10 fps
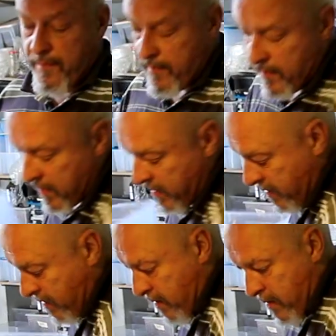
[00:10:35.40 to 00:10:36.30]

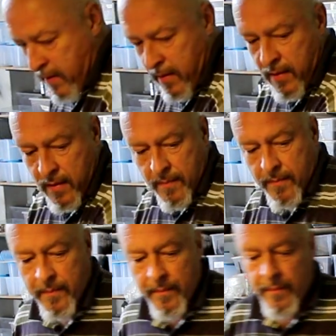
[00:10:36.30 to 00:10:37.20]

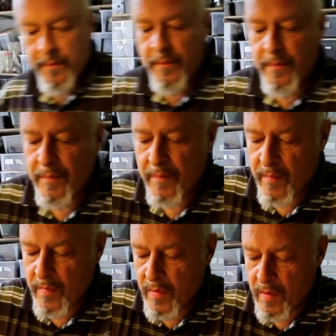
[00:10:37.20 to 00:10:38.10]

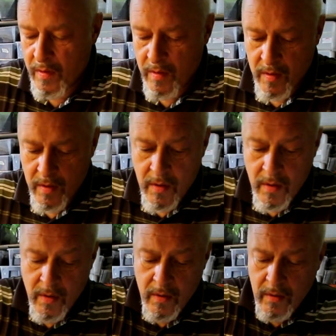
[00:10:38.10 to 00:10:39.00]

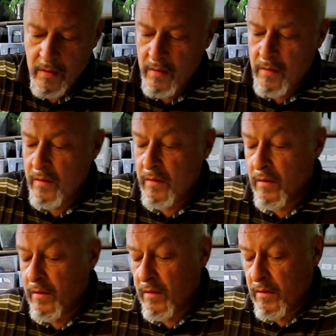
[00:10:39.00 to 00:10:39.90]

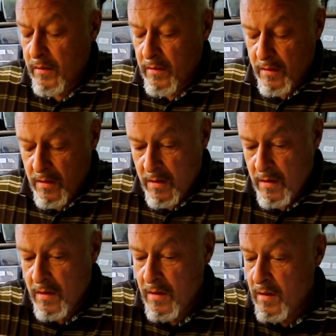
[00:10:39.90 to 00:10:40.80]

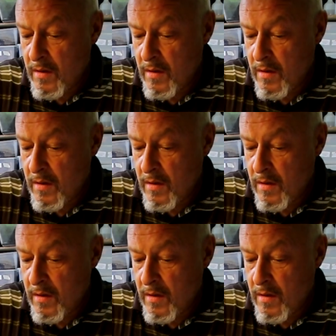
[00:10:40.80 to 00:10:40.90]
Nothing is said.